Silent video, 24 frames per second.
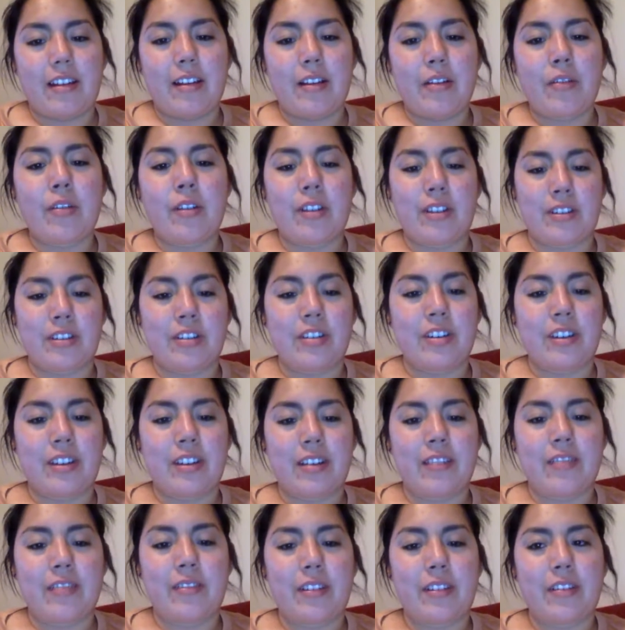questioning
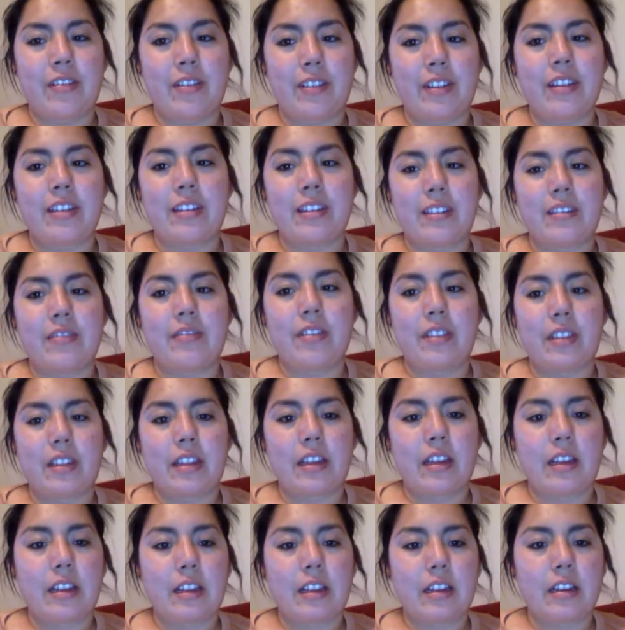if I really did read
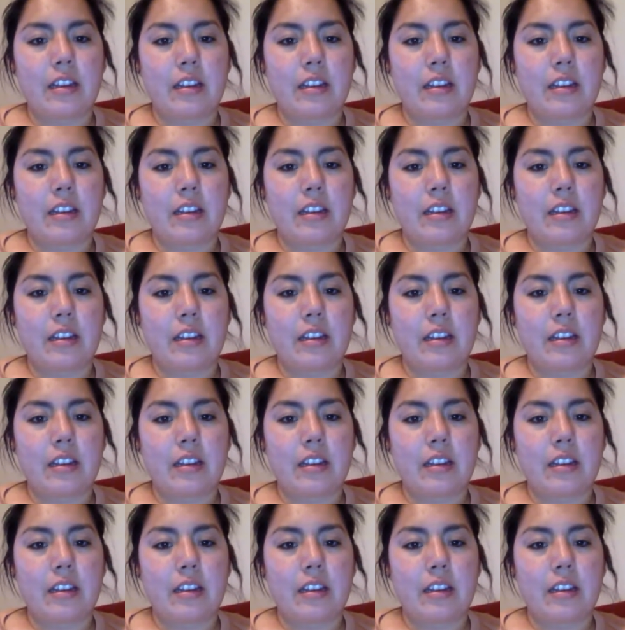that.